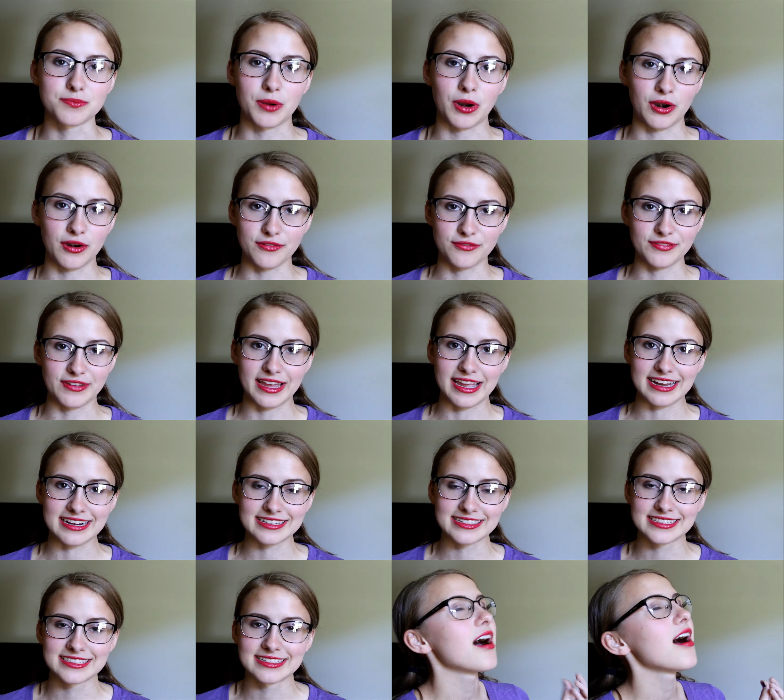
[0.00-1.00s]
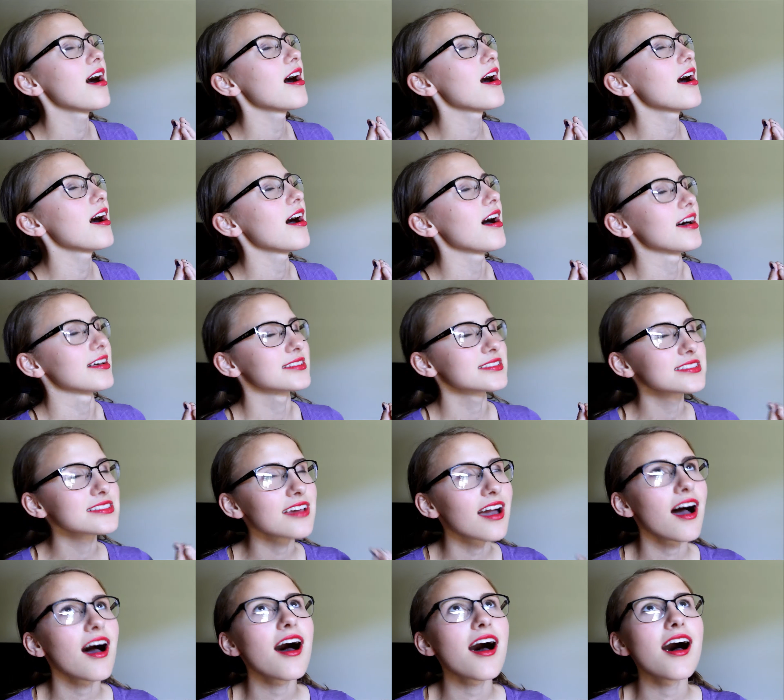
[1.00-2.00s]
perfect. Yes,
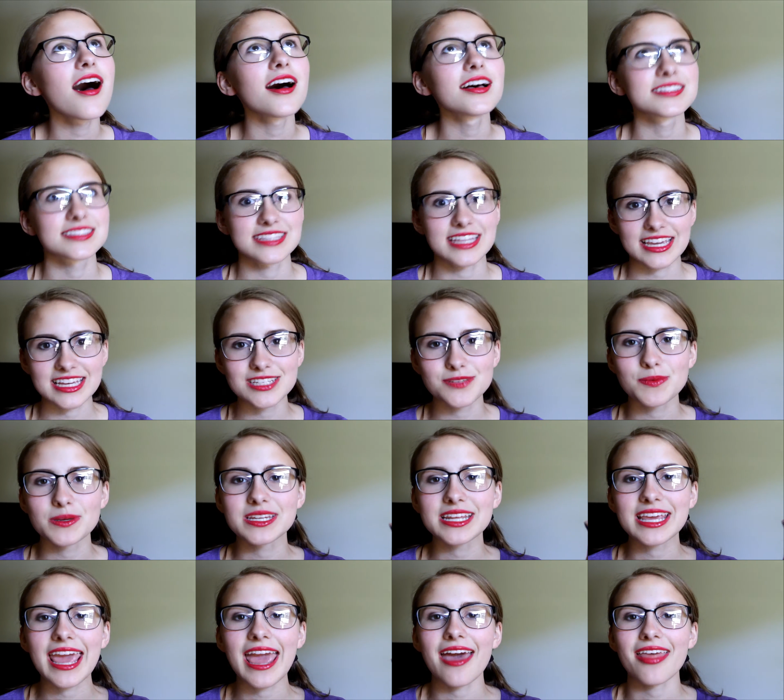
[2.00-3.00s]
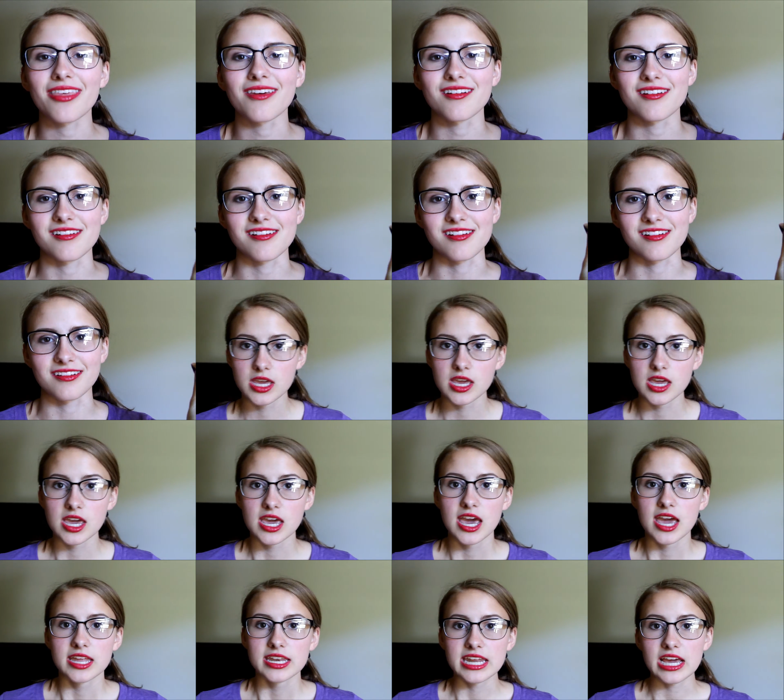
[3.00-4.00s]
yes, they get to be together.
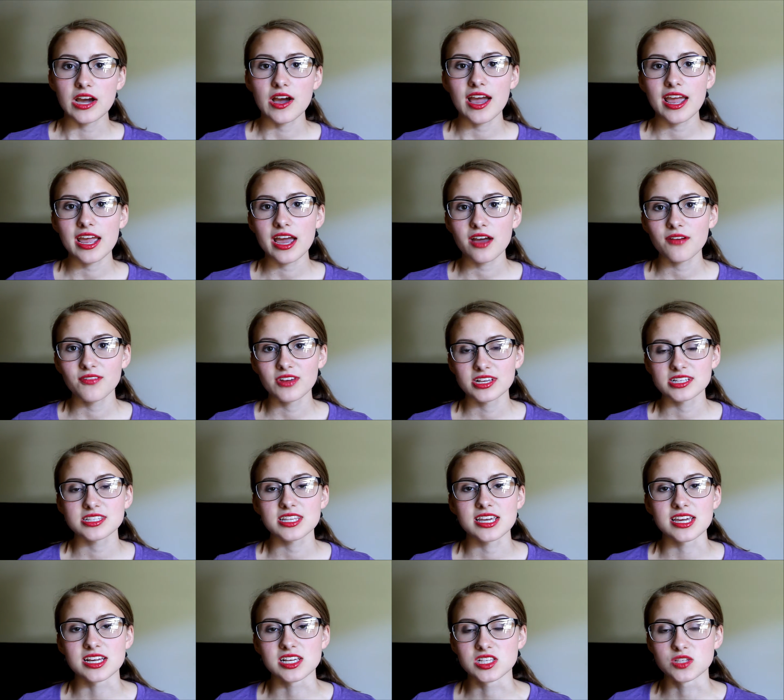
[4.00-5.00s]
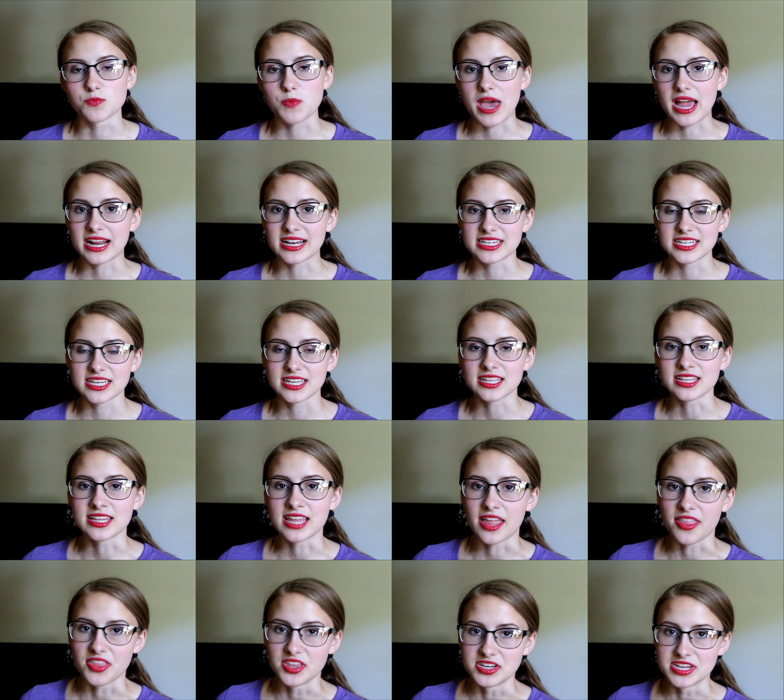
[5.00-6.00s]
Now, I obviously expected
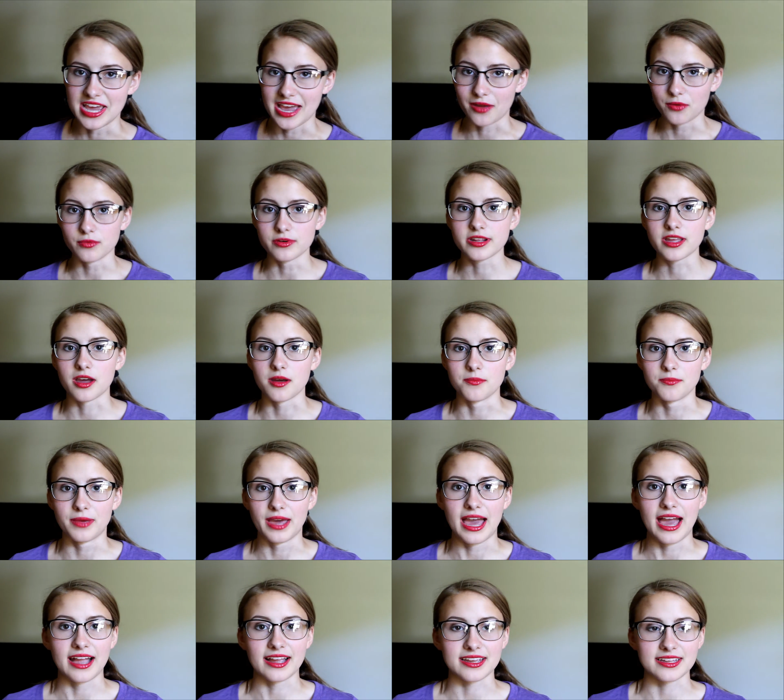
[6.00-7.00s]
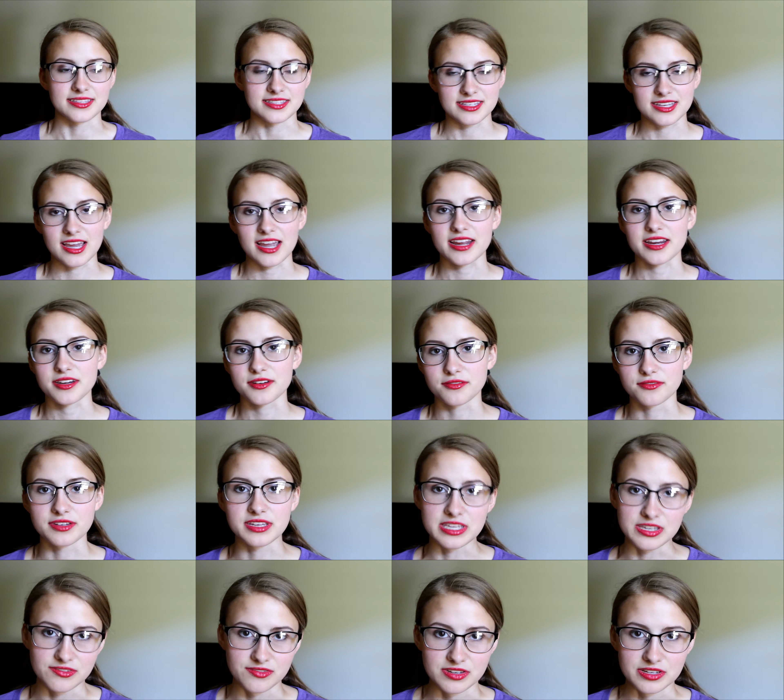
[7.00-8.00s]
that the dad would come back. It's kind of a
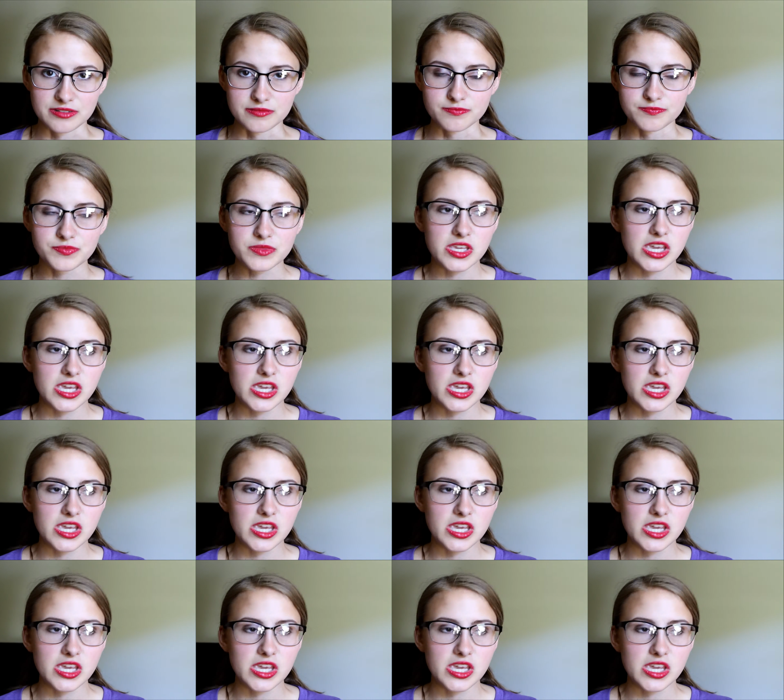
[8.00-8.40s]
given.